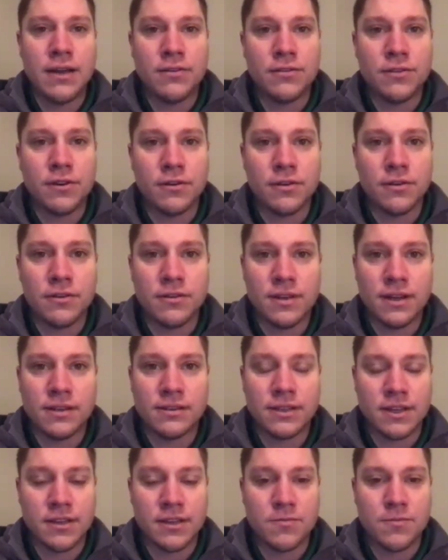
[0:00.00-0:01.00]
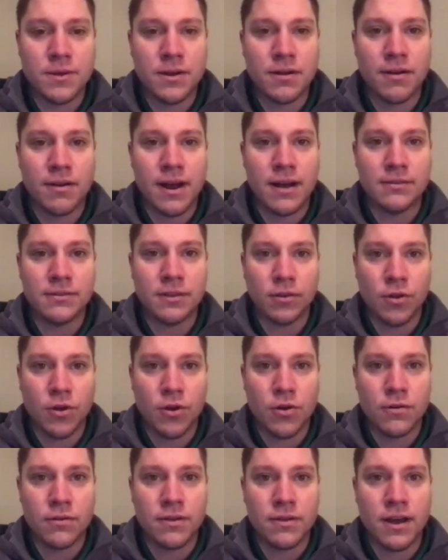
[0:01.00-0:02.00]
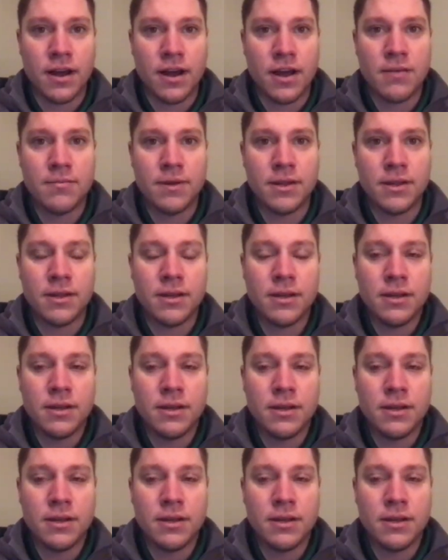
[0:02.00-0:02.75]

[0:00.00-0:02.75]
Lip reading: he certainly sounds like he's been around a long time. And